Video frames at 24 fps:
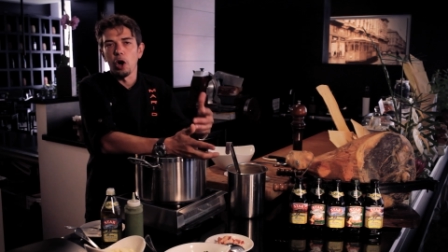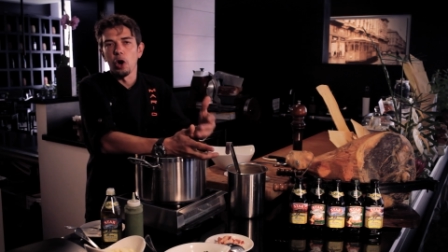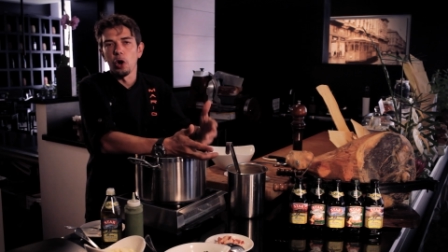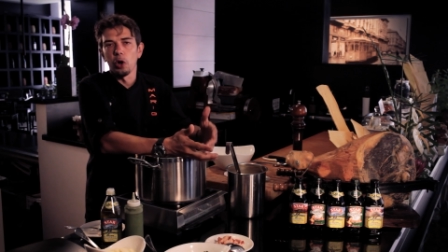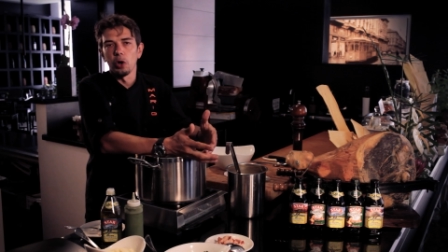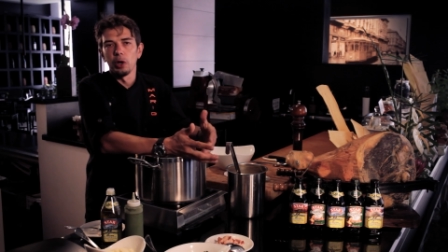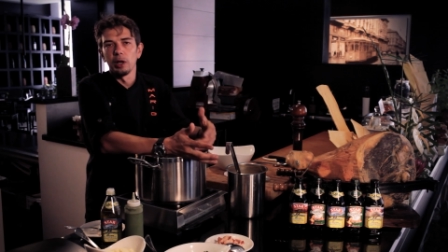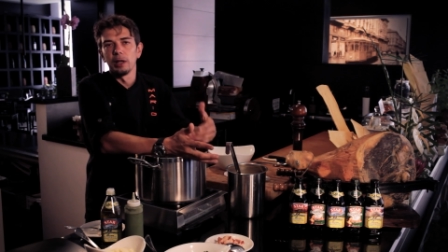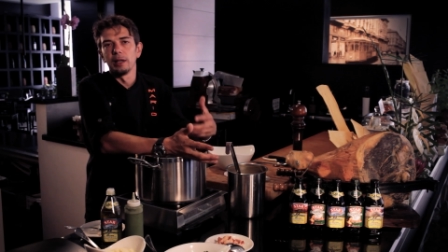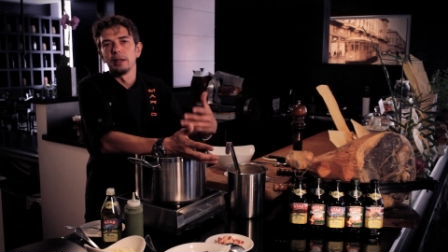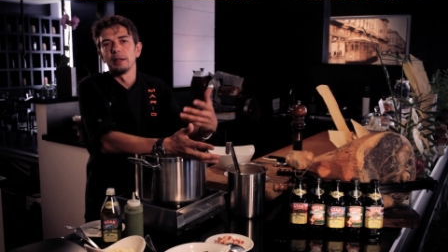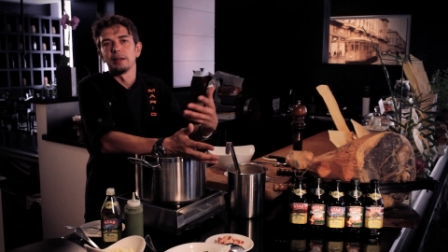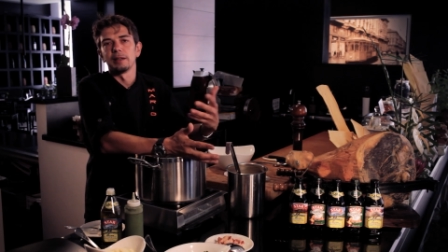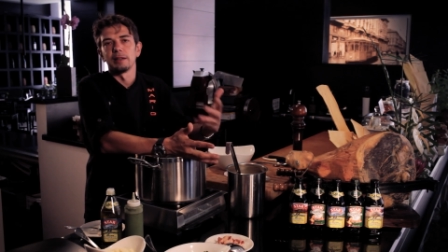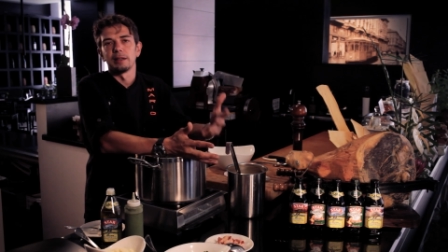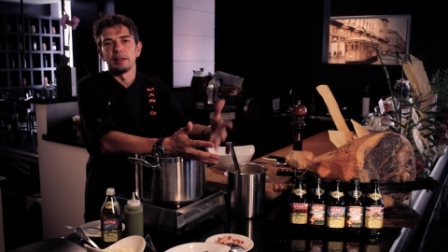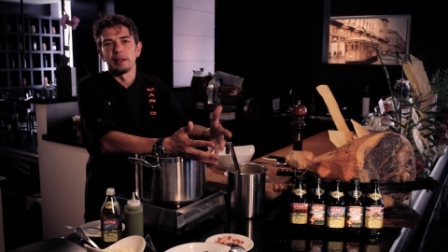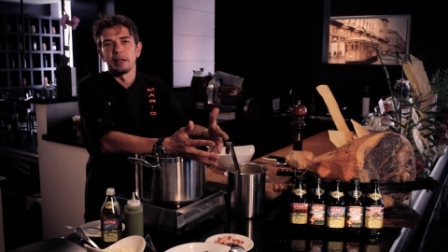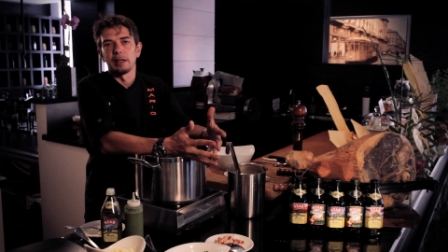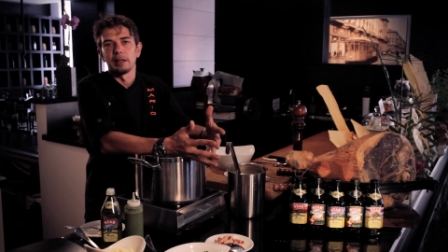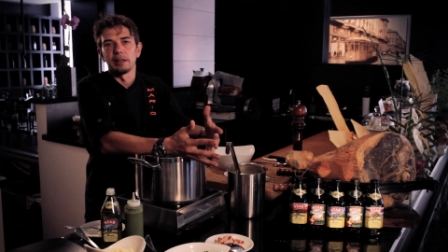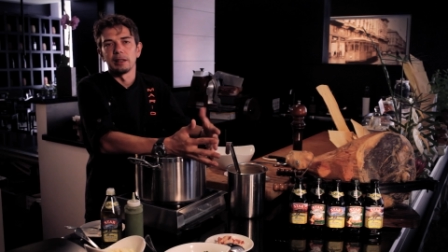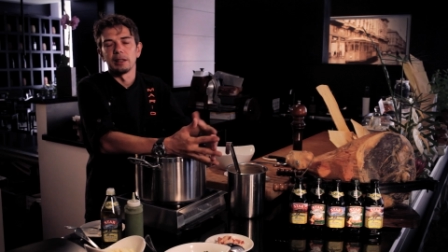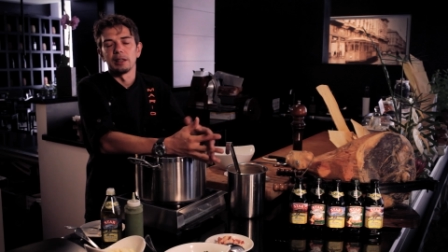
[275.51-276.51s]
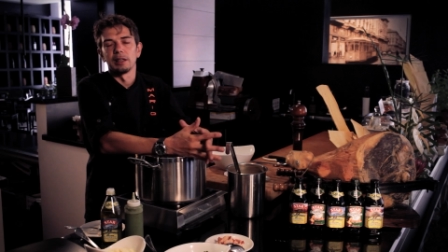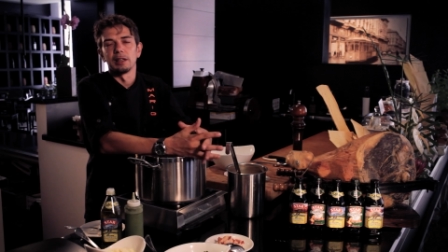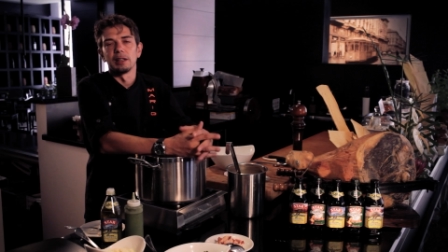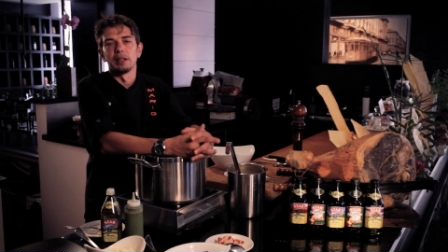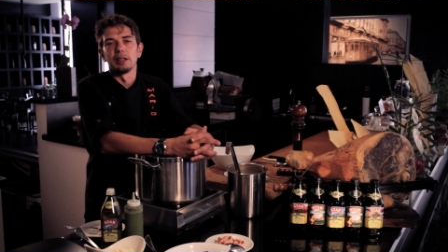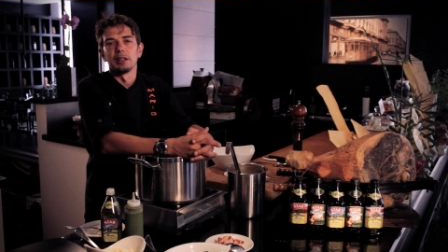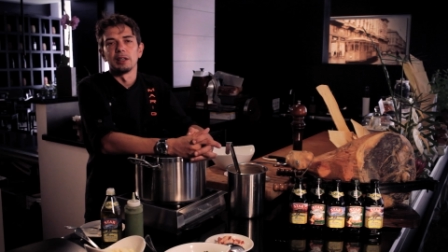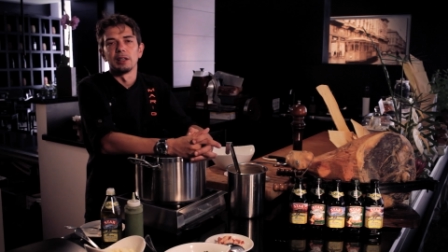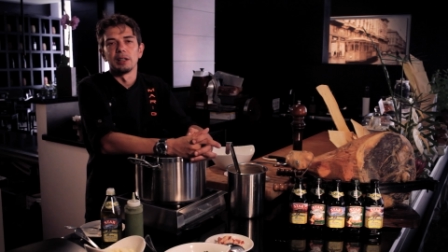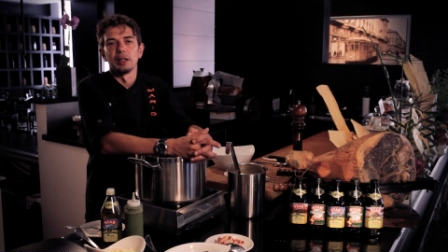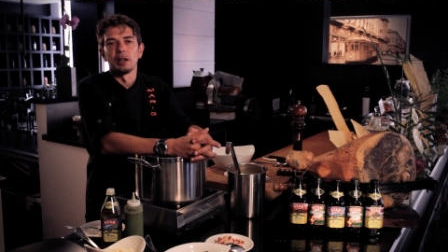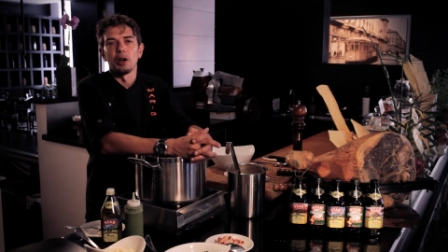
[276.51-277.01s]
oil and
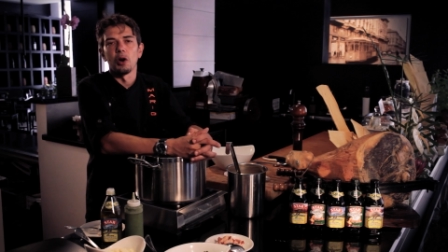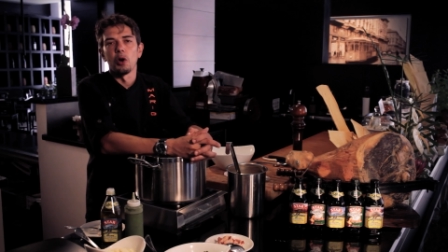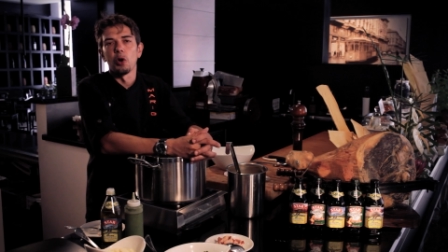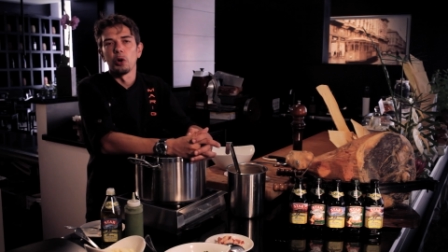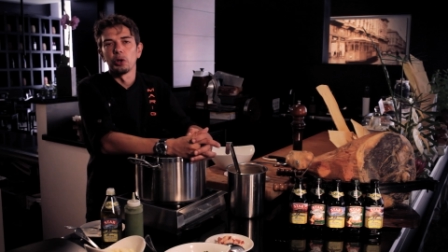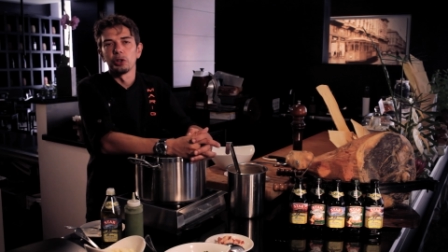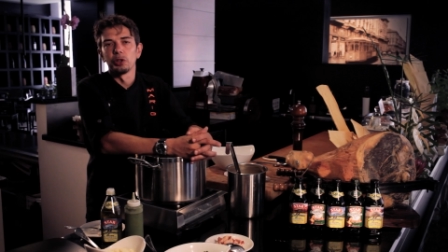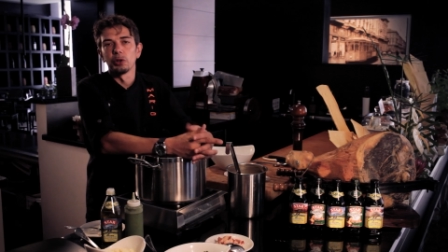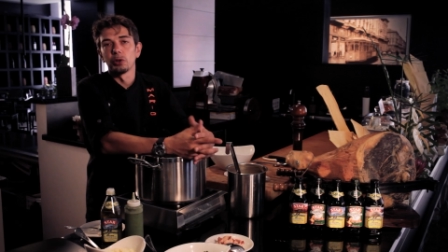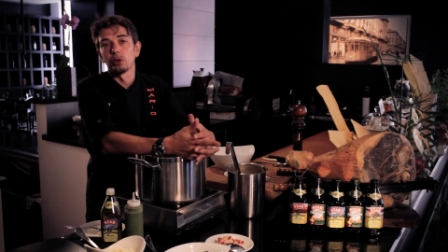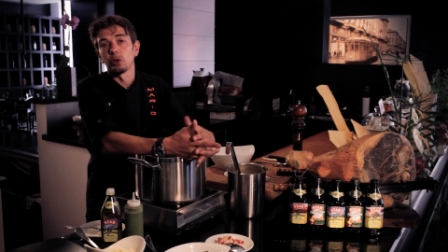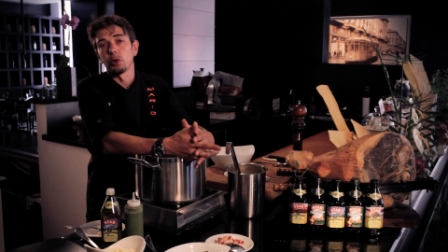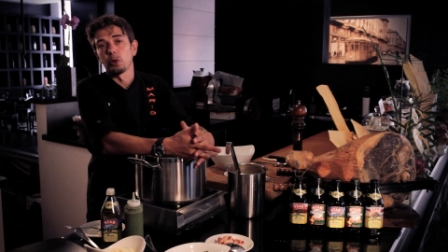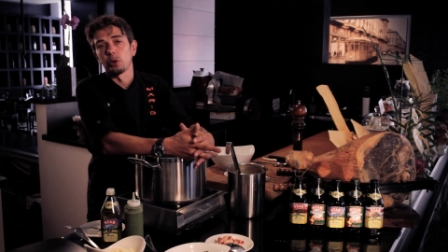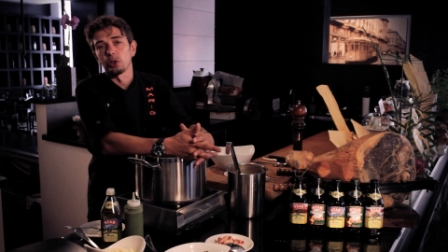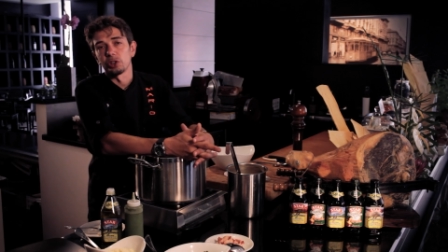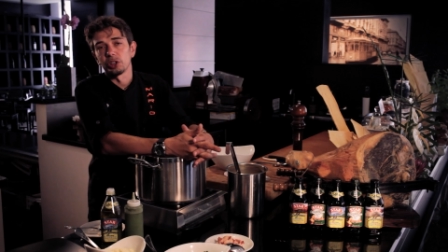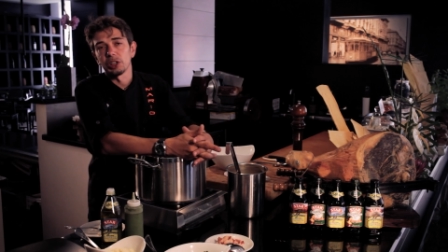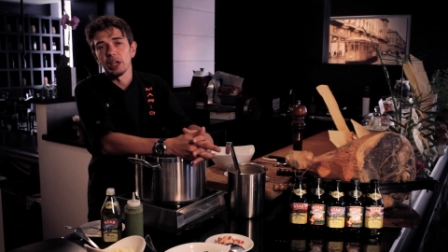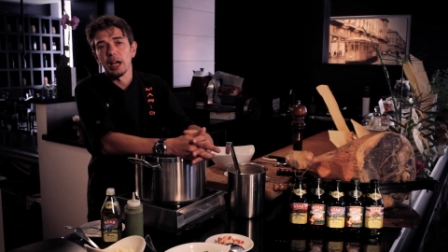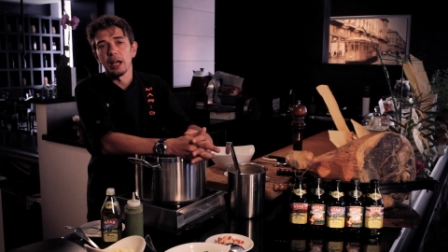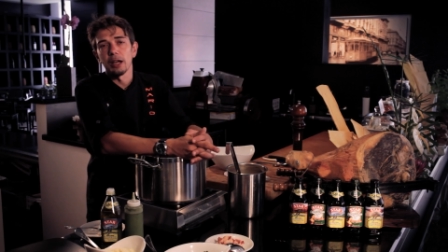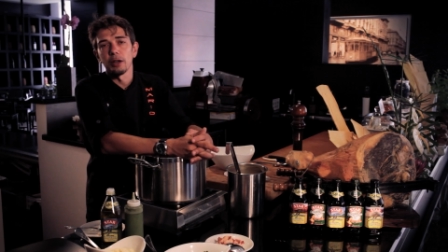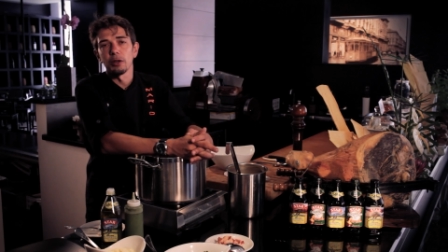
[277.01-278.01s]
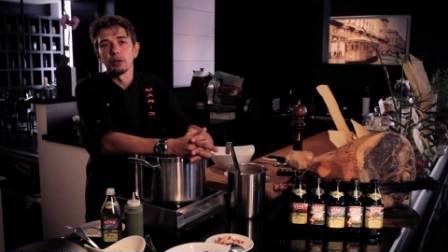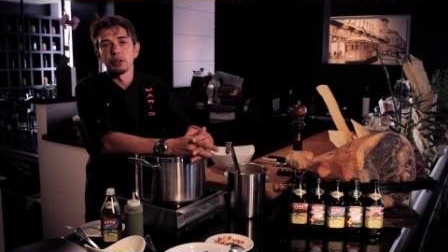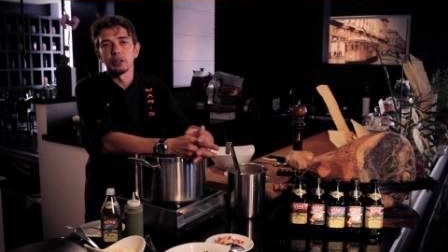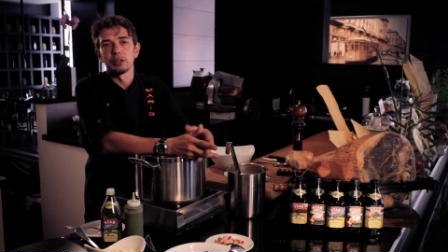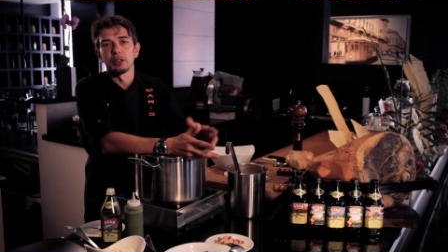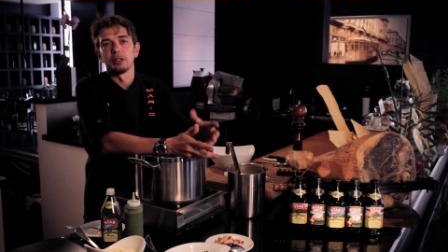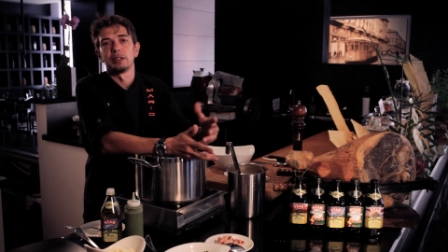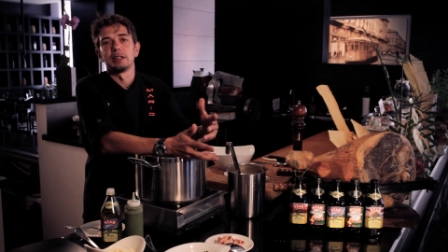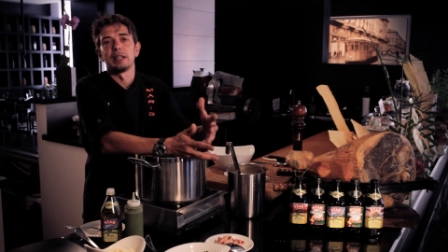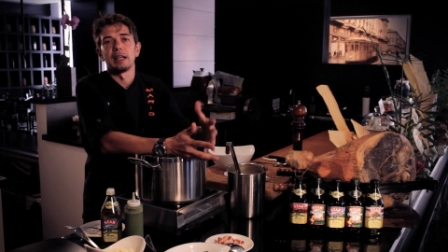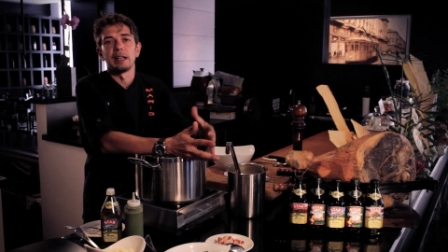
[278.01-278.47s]
onion or shallot,